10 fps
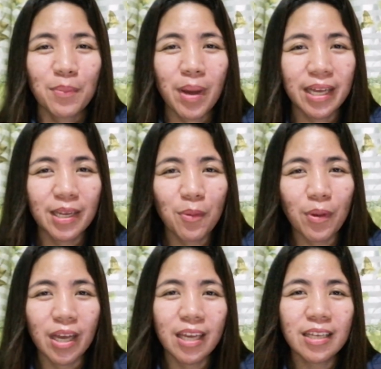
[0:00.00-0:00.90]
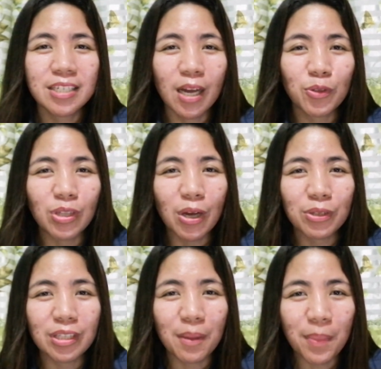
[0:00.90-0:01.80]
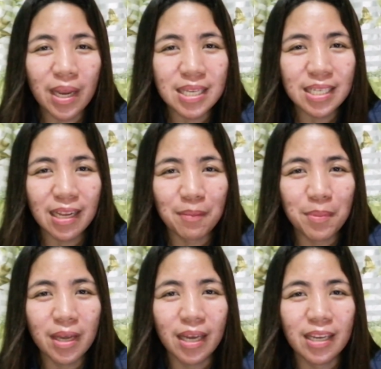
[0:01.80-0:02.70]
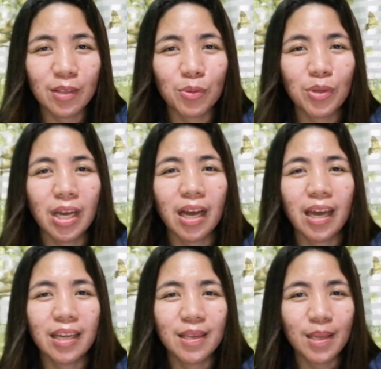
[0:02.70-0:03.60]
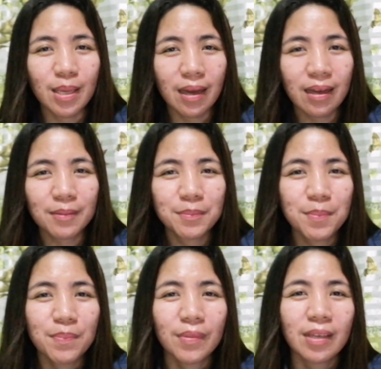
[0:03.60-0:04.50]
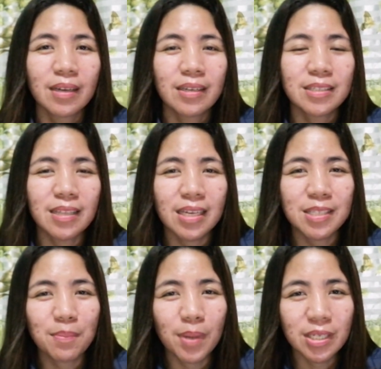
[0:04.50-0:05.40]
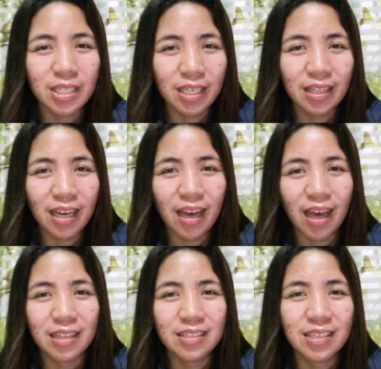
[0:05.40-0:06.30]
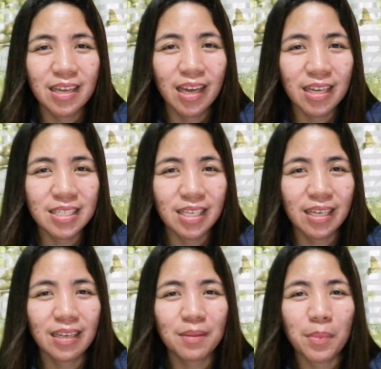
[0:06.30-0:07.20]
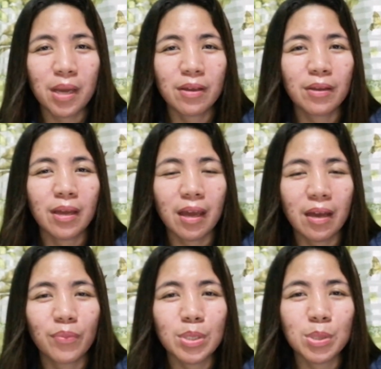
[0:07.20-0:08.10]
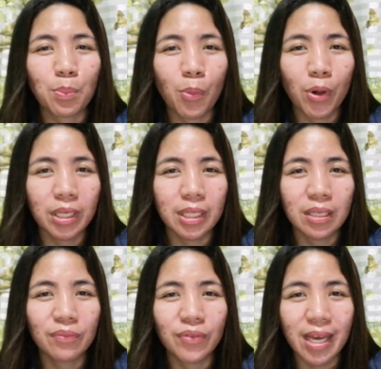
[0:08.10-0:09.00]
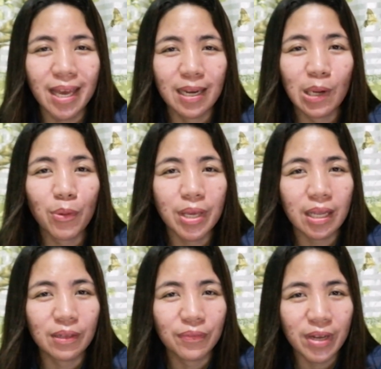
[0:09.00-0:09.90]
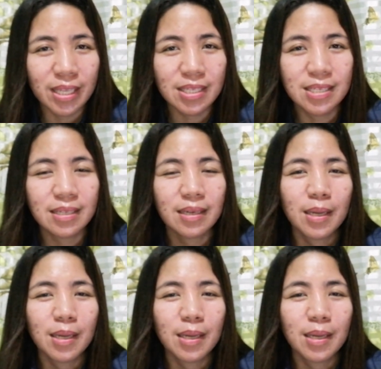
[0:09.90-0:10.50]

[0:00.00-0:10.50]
By the way, shout out nga pala sa nagbigay nito ng idea na si Budget at si Hingsel, my ever supportive and loyal friends